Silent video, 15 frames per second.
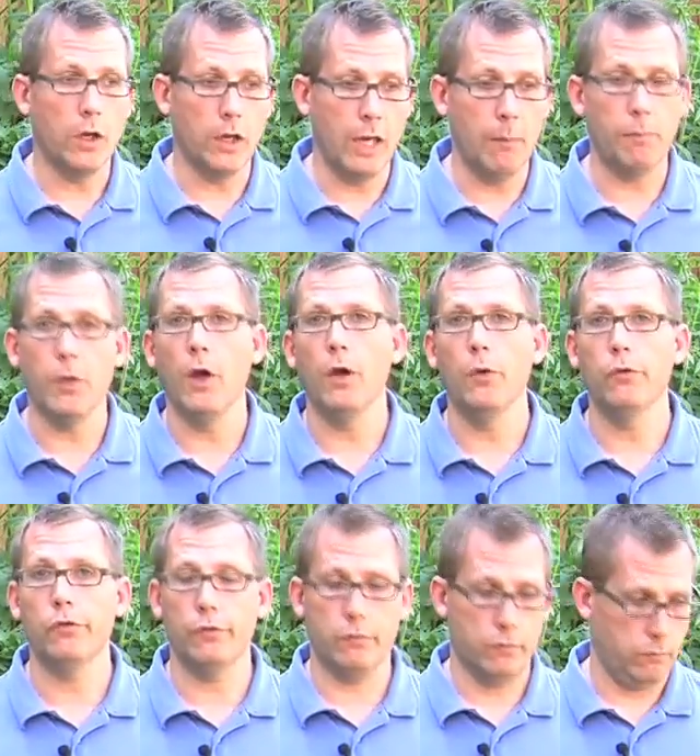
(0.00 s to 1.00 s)
can keep the
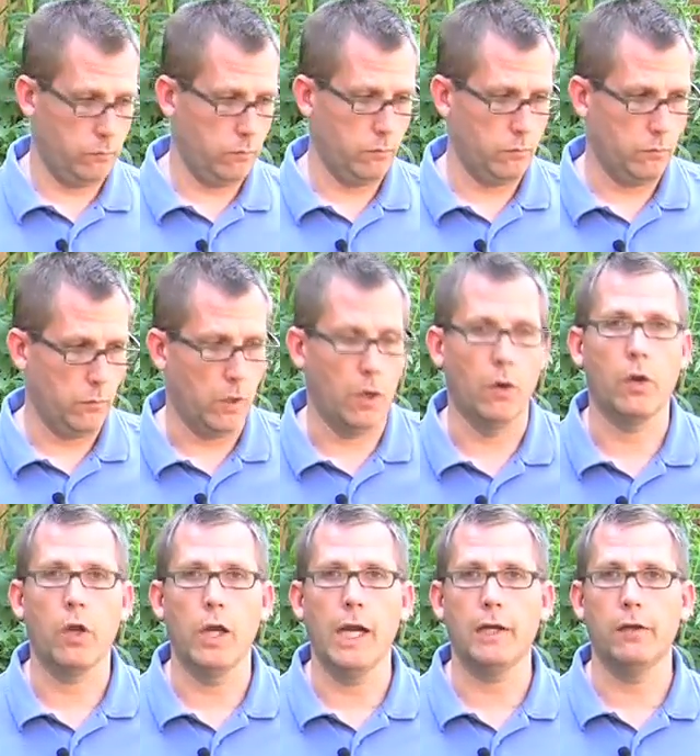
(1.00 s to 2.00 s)
hose
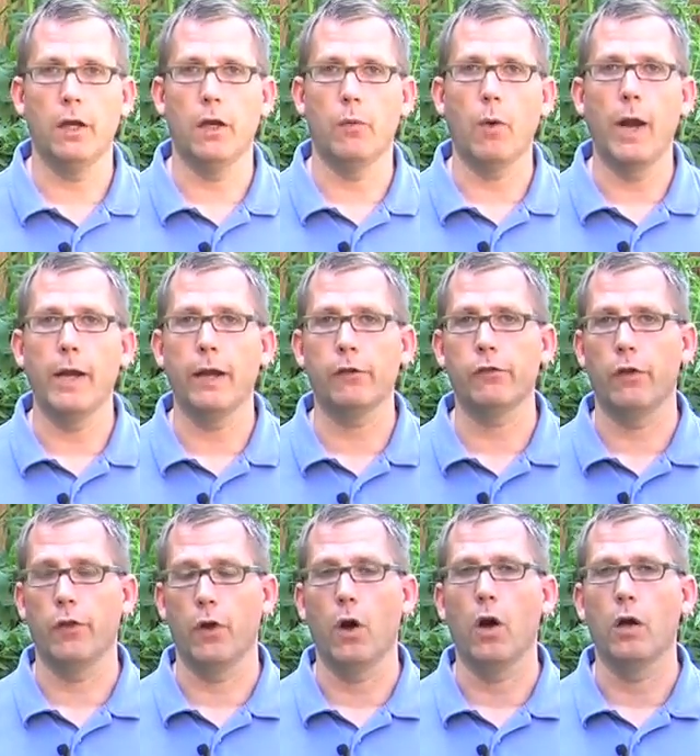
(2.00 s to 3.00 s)
connected and right next
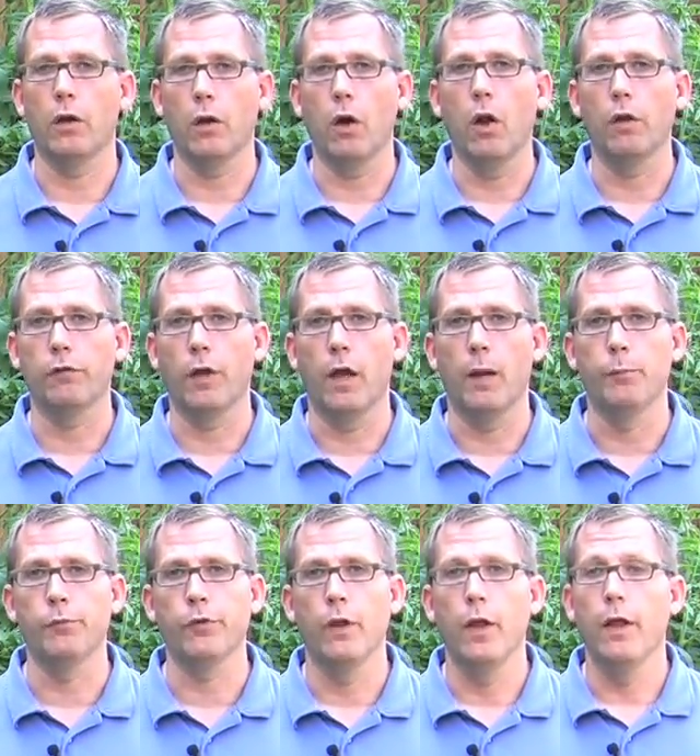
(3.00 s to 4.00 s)
to the garden at all
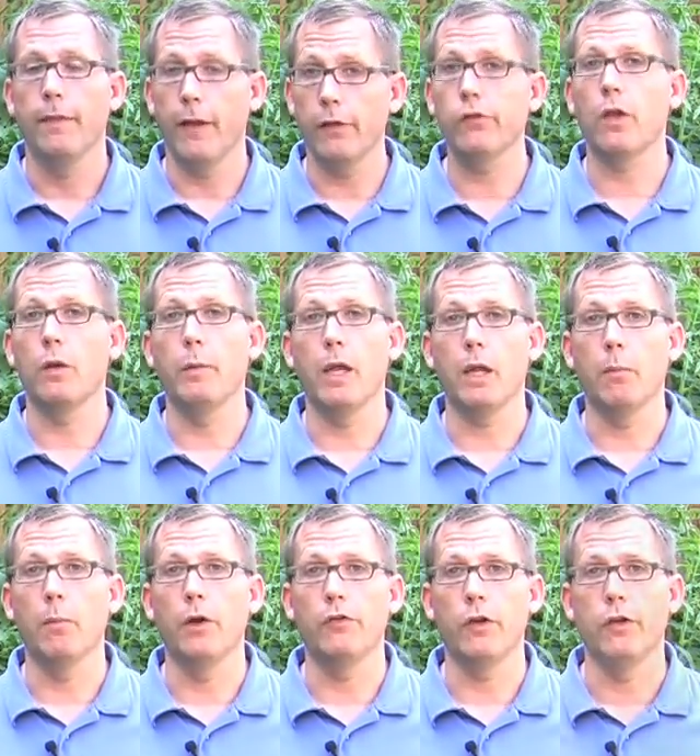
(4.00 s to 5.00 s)
times. That's going to make
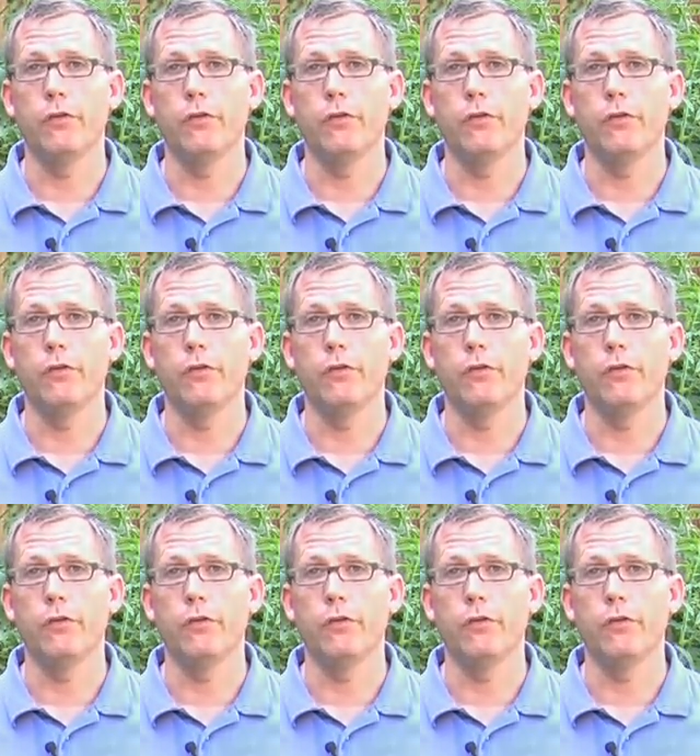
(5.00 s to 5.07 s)
it much